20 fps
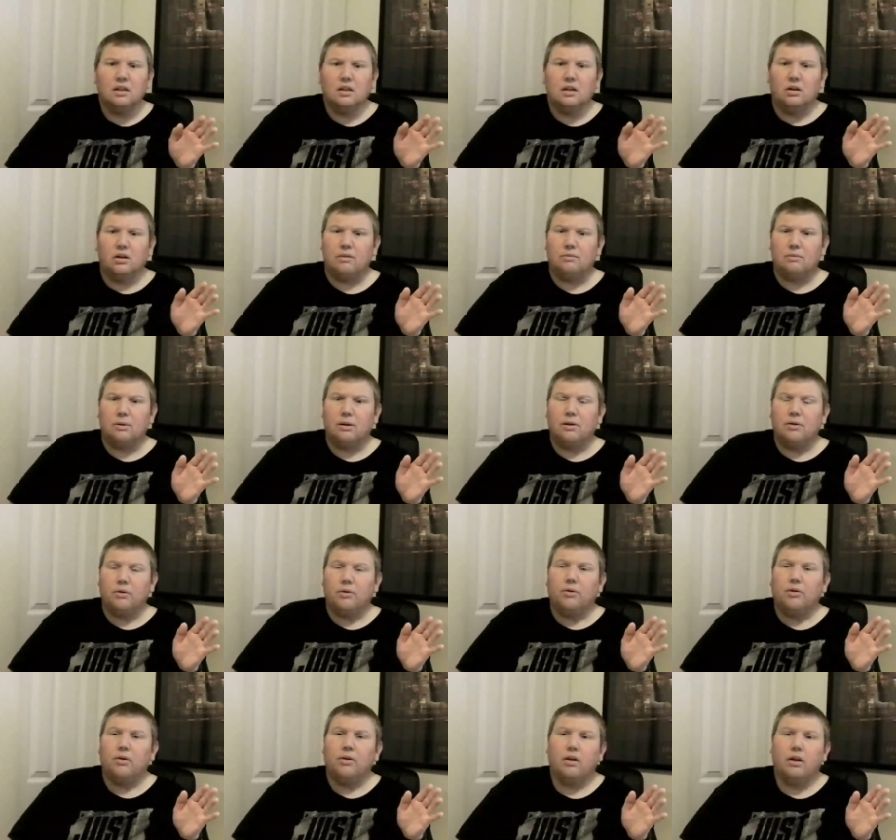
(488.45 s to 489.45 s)
Hurt
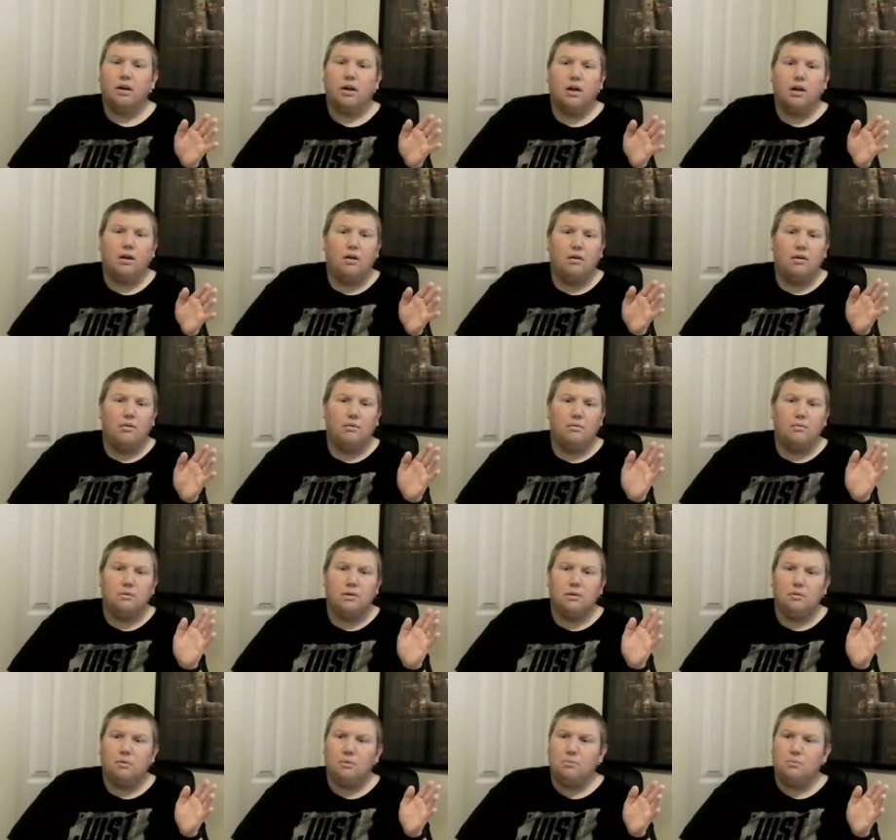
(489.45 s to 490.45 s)
both. At one